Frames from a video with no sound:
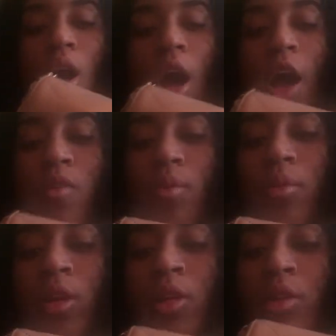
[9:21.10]
I remember
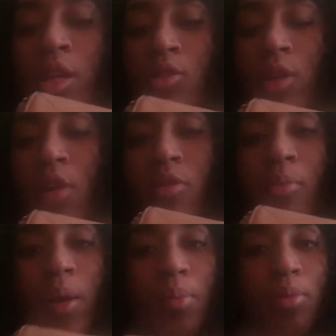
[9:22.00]
that they used to have a
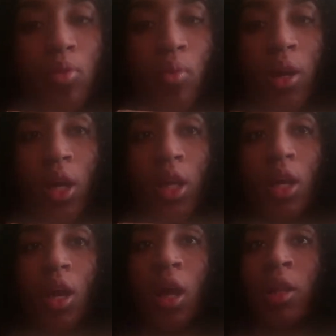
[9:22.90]
baby blue one,
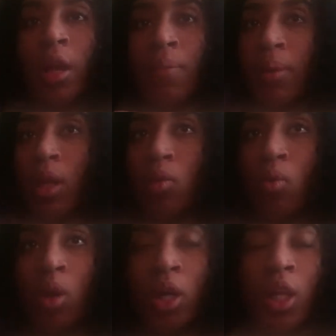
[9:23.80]
a light pink
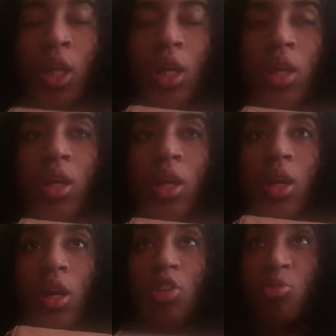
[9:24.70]
one,
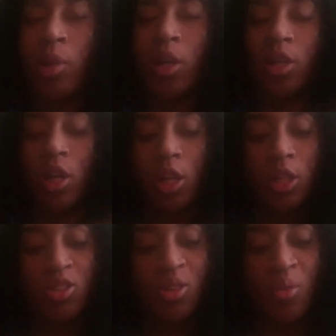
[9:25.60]
and so many other
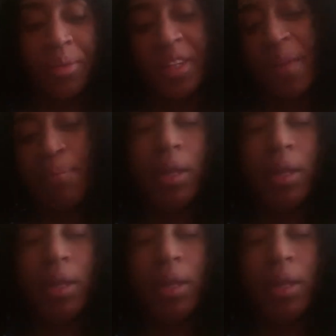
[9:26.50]
colors on the website.